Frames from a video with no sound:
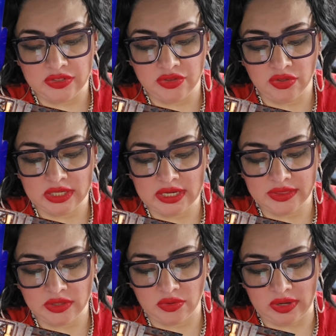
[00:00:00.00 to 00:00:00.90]
He's
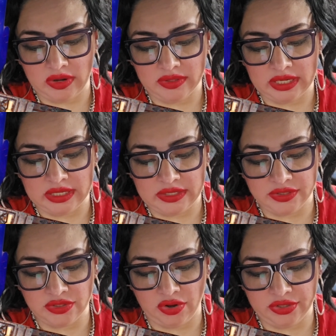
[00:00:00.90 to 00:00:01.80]
looking at the crowd and
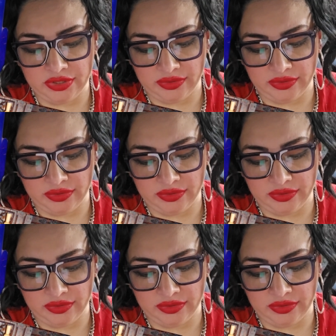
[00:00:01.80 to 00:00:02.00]
he saw